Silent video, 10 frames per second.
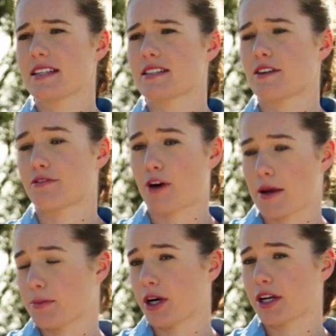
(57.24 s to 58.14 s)
is a
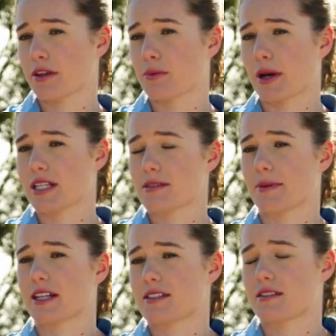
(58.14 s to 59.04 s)
framework that
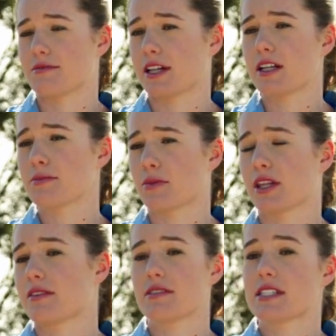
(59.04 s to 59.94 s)
WeedSmart's developed
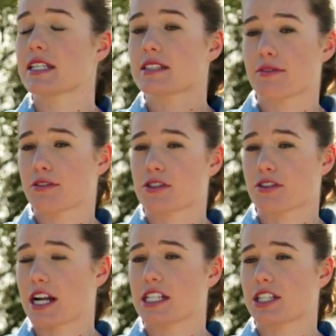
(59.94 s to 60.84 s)
with six different
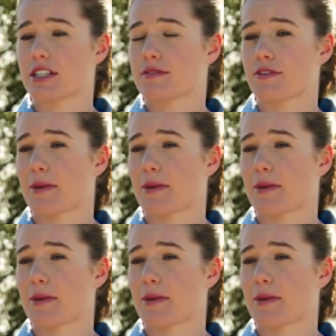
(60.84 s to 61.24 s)
strategies for